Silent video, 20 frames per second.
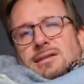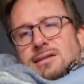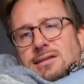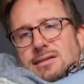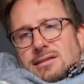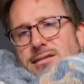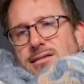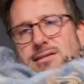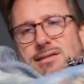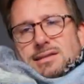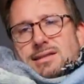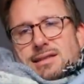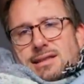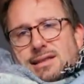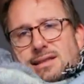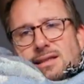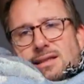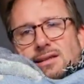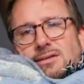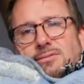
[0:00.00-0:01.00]
You're
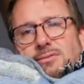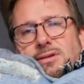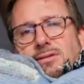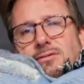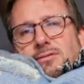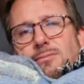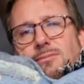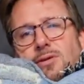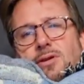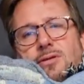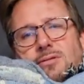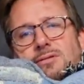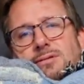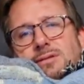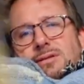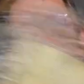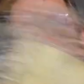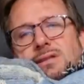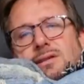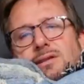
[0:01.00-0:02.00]
sitting there with the remote,
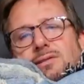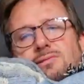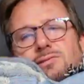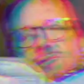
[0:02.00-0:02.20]
you know,